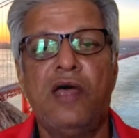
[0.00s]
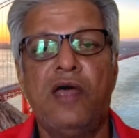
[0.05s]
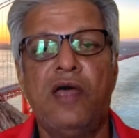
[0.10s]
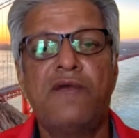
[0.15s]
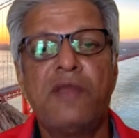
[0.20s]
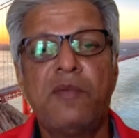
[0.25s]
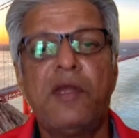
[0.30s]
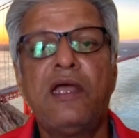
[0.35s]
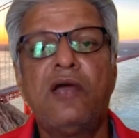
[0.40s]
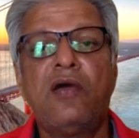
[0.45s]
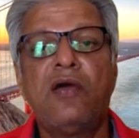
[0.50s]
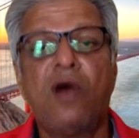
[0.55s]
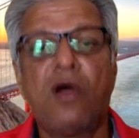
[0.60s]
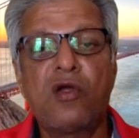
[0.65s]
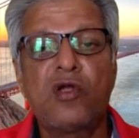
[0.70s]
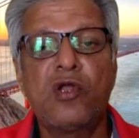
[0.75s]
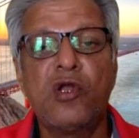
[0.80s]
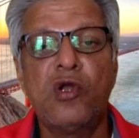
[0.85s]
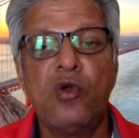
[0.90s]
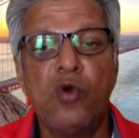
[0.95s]

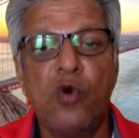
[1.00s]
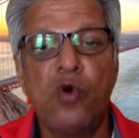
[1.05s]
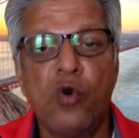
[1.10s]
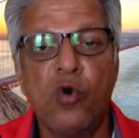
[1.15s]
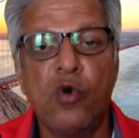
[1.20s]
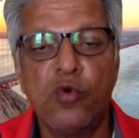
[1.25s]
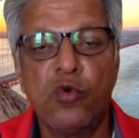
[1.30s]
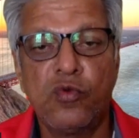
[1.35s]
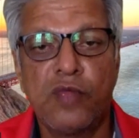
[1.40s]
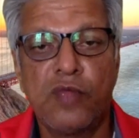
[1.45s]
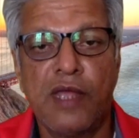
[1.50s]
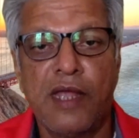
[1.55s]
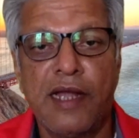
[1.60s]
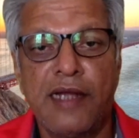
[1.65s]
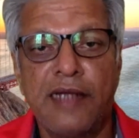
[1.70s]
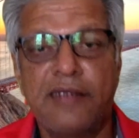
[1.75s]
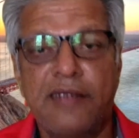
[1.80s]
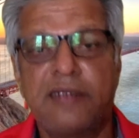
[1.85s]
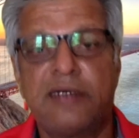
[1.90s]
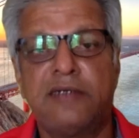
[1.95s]
everybody got to know
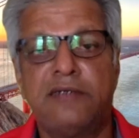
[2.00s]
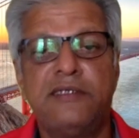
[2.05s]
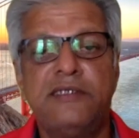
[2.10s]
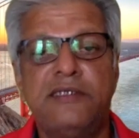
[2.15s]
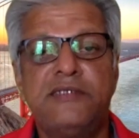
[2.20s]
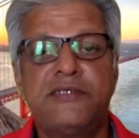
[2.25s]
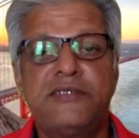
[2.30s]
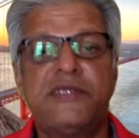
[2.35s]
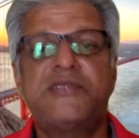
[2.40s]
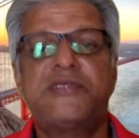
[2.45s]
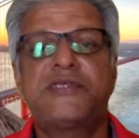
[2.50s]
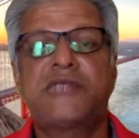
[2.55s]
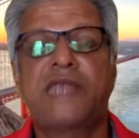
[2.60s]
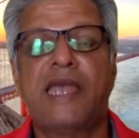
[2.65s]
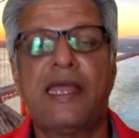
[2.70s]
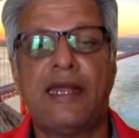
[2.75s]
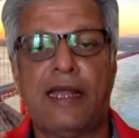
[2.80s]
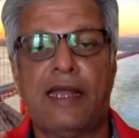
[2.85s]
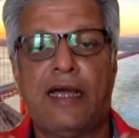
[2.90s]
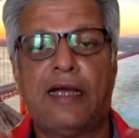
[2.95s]
that injuries
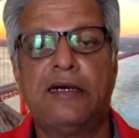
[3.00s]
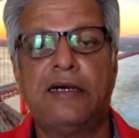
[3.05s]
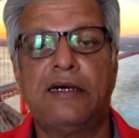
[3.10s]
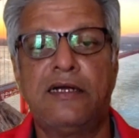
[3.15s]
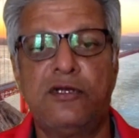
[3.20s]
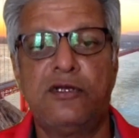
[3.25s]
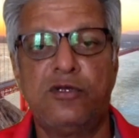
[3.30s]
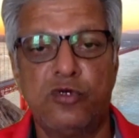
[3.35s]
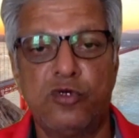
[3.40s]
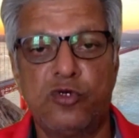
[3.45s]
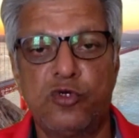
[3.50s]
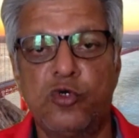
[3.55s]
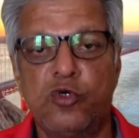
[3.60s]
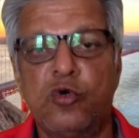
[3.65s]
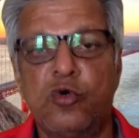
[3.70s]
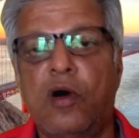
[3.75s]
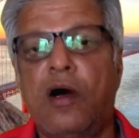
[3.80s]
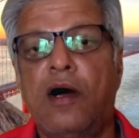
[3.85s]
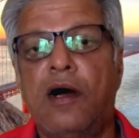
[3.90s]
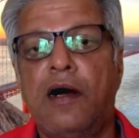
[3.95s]
can occur due
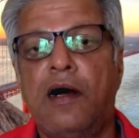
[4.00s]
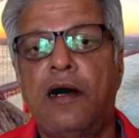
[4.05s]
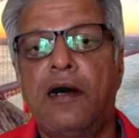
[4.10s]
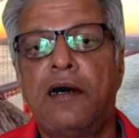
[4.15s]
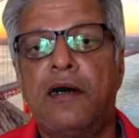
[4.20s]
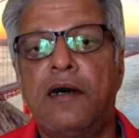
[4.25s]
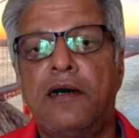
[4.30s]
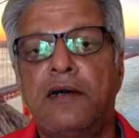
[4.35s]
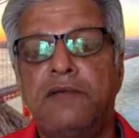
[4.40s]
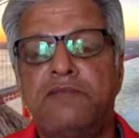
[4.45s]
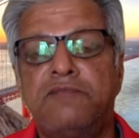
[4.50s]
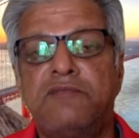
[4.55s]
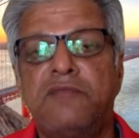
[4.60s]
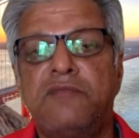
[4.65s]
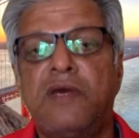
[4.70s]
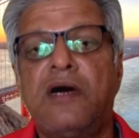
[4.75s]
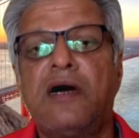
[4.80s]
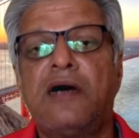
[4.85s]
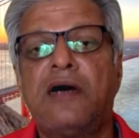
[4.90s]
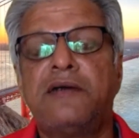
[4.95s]
to
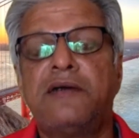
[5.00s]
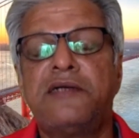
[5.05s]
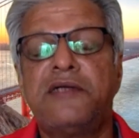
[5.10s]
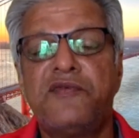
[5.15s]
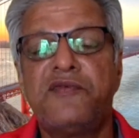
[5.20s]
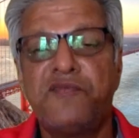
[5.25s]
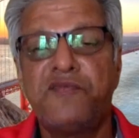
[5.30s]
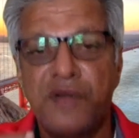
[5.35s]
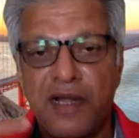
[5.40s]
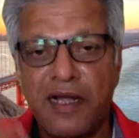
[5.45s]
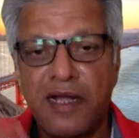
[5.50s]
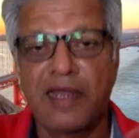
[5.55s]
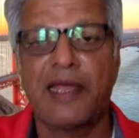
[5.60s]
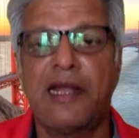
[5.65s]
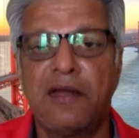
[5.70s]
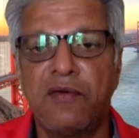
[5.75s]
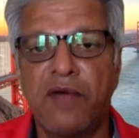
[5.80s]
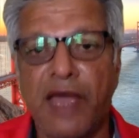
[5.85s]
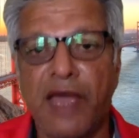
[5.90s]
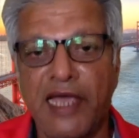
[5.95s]
a different
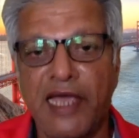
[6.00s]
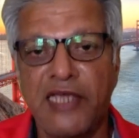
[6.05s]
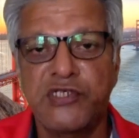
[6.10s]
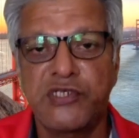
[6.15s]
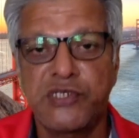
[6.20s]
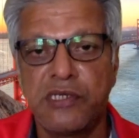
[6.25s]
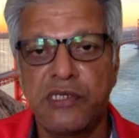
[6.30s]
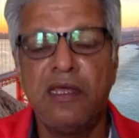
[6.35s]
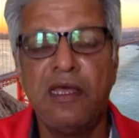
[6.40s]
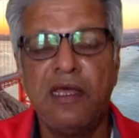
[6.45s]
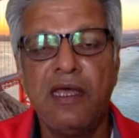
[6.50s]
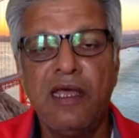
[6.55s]
kind of action